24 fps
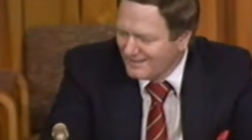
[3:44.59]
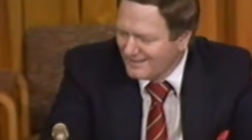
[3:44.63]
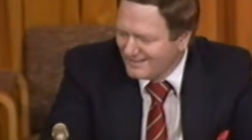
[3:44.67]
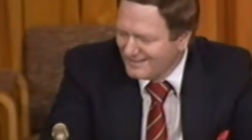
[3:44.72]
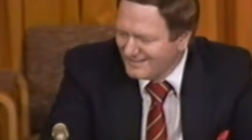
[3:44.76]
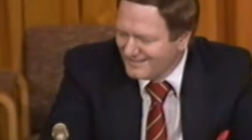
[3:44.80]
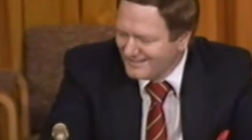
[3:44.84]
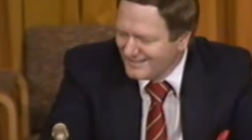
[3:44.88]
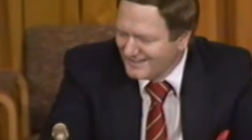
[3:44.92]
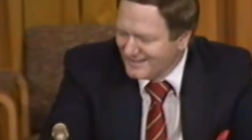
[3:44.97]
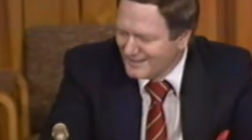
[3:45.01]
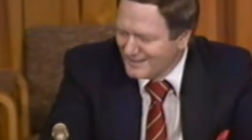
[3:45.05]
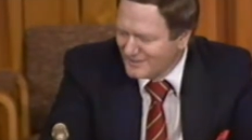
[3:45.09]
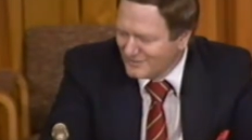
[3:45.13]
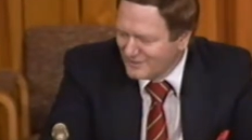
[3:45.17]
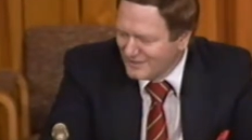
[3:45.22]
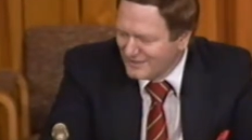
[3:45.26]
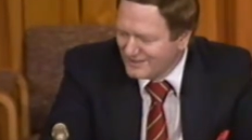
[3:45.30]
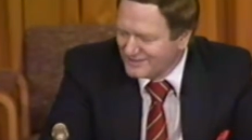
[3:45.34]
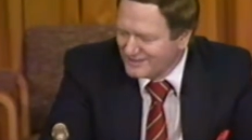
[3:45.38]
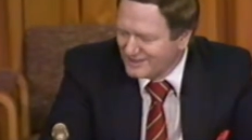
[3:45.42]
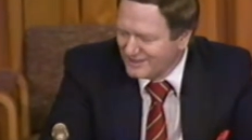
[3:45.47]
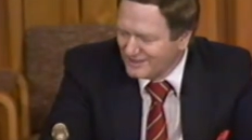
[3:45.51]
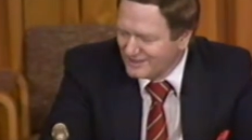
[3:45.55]
In any
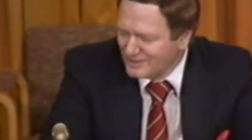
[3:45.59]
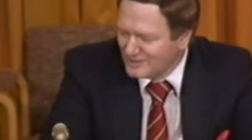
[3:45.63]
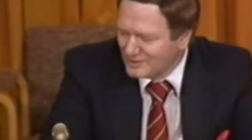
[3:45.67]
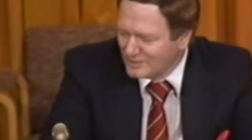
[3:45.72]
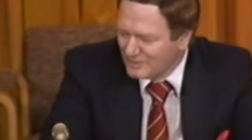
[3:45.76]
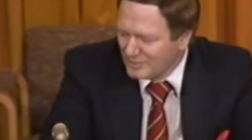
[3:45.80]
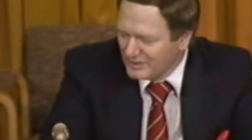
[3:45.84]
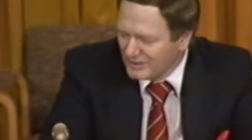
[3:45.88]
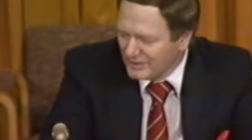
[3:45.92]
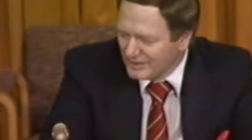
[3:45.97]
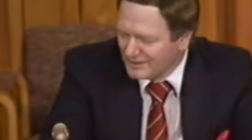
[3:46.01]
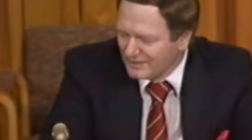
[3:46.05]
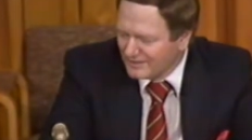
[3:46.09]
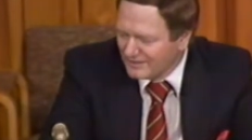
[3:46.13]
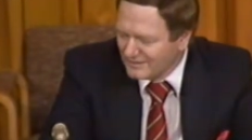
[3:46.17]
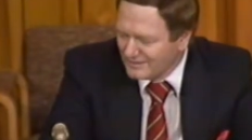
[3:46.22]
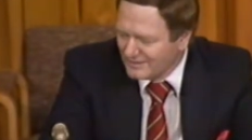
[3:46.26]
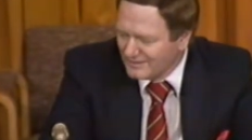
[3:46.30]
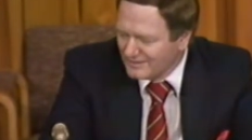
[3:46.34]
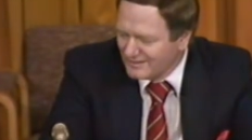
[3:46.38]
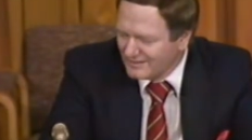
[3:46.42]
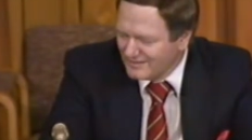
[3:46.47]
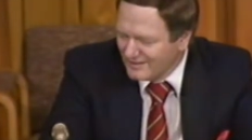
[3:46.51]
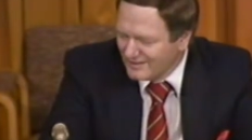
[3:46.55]
event, take your pick,
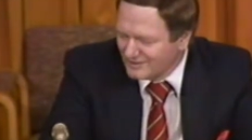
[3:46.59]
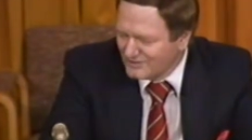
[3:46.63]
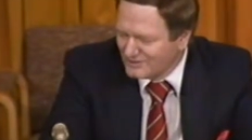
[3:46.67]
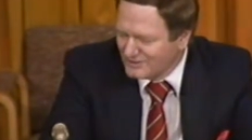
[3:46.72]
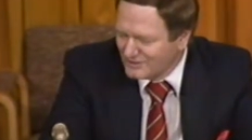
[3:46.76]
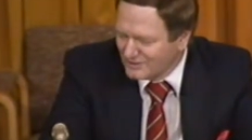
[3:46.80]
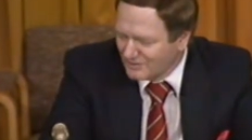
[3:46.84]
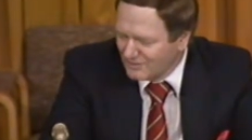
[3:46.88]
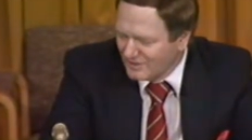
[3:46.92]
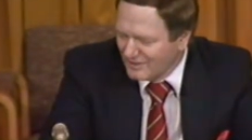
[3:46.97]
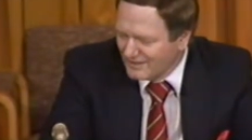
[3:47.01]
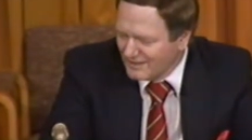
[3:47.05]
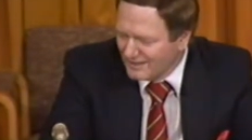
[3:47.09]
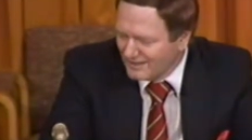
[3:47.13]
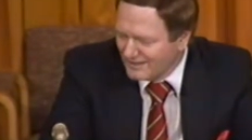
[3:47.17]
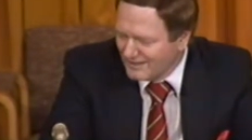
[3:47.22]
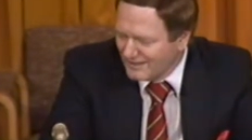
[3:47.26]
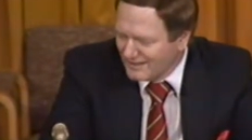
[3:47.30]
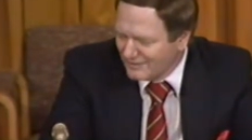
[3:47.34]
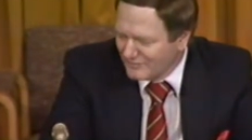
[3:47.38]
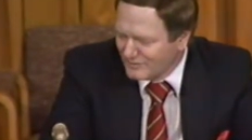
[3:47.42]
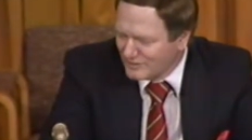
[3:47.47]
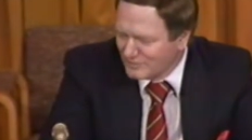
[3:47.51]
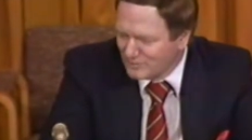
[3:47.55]
and yes, you're right, I
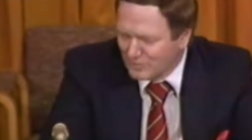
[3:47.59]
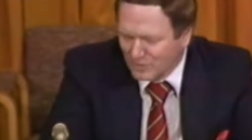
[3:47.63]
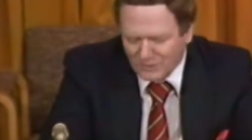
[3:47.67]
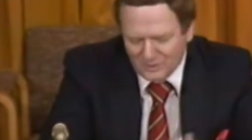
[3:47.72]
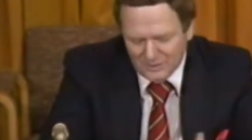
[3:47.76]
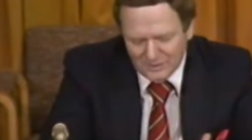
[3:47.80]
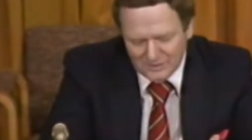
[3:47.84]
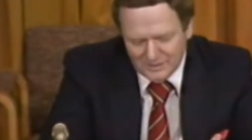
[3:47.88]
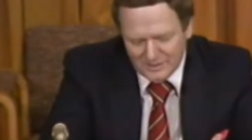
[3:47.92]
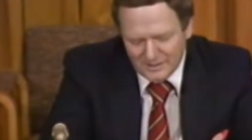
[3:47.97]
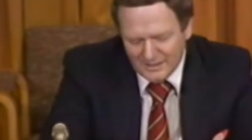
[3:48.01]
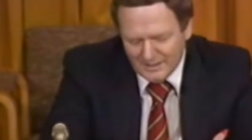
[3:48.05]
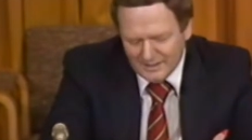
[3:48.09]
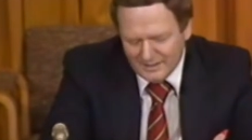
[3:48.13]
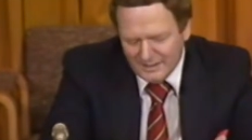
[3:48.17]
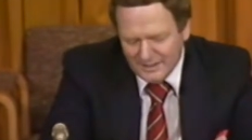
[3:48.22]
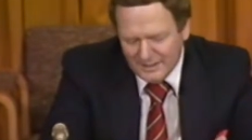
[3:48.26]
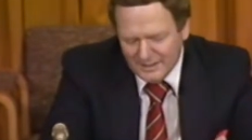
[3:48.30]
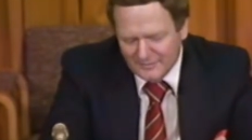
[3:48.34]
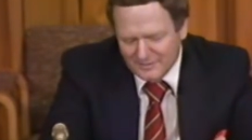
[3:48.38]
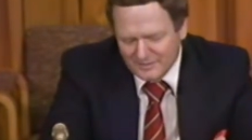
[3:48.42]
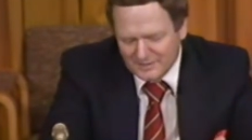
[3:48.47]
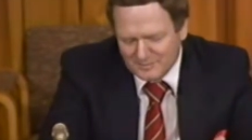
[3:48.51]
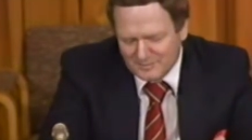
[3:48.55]
haven't, I
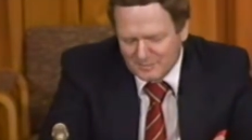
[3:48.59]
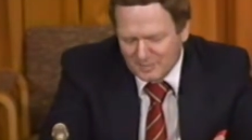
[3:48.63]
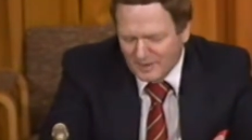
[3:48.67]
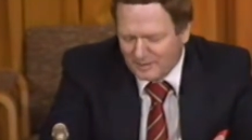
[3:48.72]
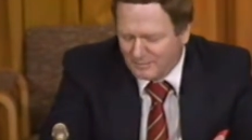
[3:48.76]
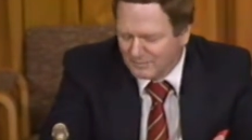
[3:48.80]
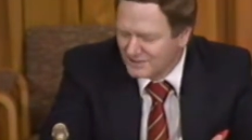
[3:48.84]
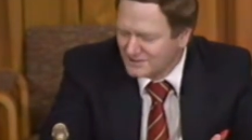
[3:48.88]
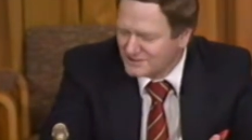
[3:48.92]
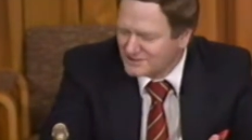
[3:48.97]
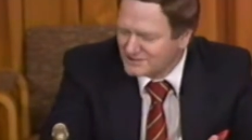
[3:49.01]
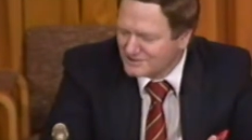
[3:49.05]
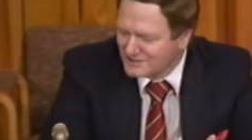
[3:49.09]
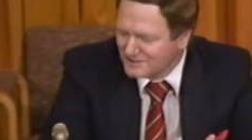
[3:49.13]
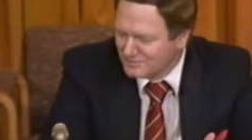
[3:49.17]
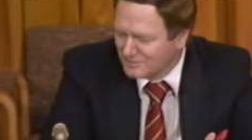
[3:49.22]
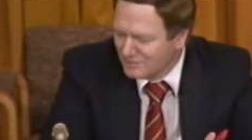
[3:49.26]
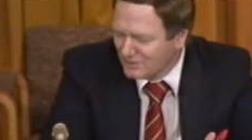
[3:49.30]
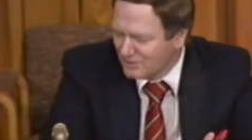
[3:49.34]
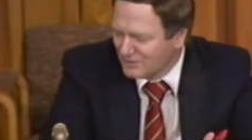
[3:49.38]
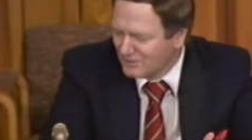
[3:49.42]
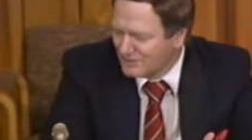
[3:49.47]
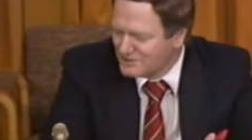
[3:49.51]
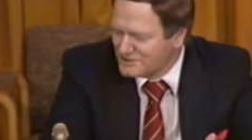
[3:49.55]
haven't published in
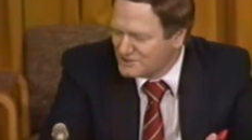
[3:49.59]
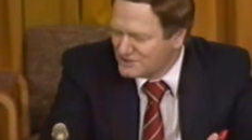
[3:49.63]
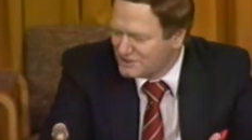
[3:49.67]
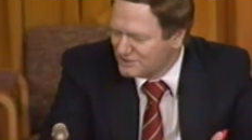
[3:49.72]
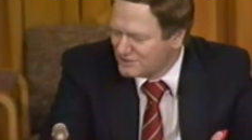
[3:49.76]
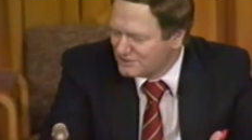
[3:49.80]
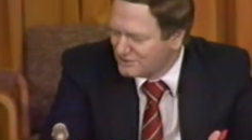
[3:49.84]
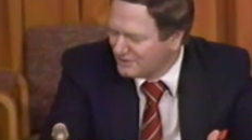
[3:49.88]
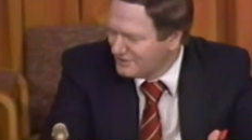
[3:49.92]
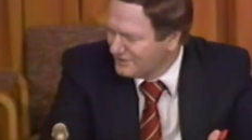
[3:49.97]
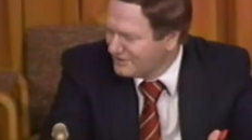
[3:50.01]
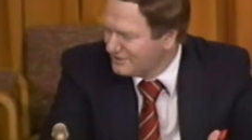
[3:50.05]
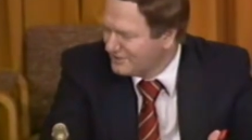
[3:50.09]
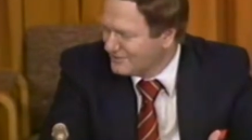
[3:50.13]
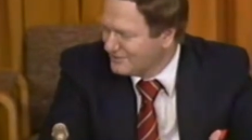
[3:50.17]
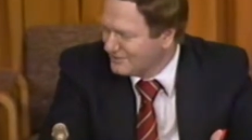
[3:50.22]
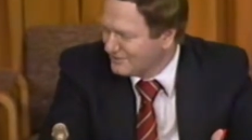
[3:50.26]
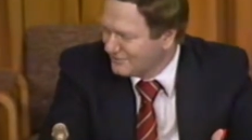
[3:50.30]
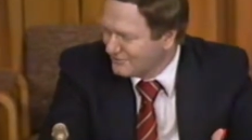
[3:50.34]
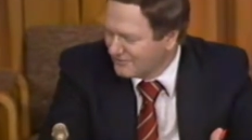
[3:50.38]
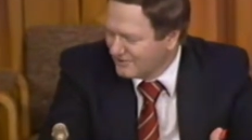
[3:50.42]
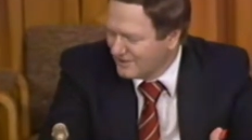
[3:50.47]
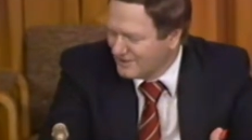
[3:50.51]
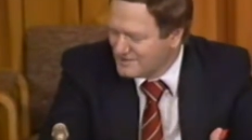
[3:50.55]
Polish, Ukrainian,
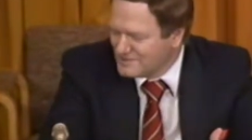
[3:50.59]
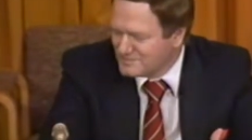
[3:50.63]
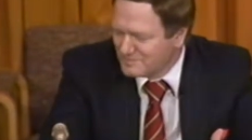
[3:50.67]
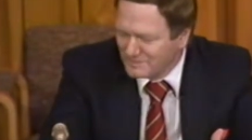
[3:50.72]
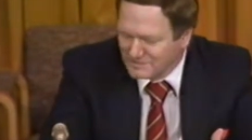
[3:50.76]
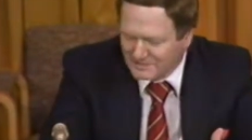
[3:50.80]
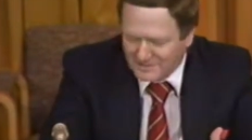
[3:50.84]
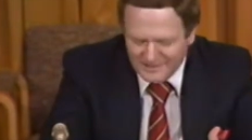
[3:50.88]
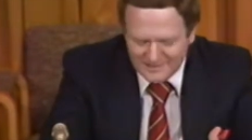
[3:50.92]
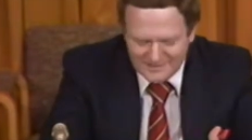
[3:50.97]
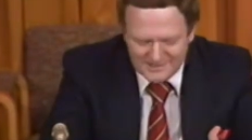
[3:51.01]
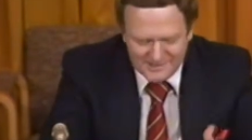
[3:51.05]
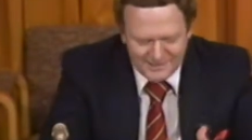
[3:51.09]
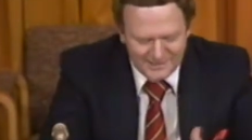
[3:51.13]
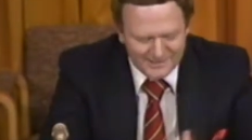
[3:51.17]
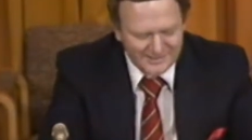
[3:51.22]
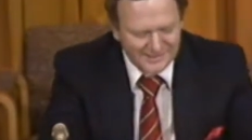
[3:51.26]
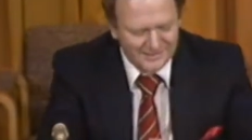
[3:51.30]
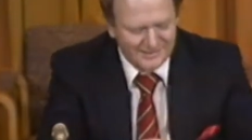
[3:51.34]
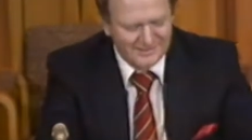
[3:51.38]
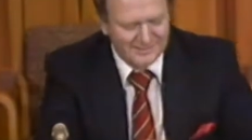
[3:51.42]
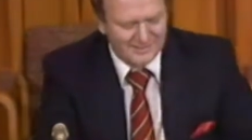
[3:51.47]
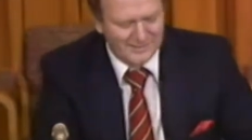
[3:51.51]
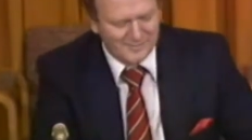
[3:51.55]
or French, but that's yet
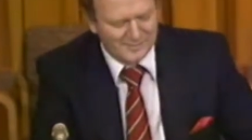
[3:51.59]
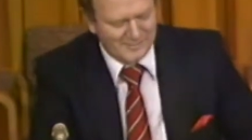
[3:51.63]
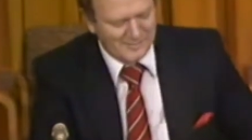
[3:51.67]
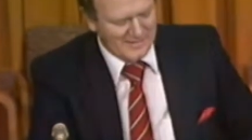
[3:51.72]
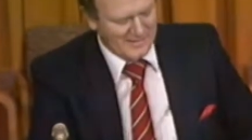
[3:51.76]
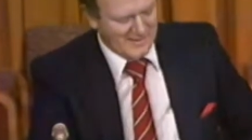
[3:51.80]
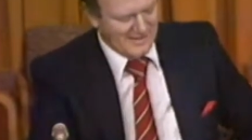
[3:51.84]
to come.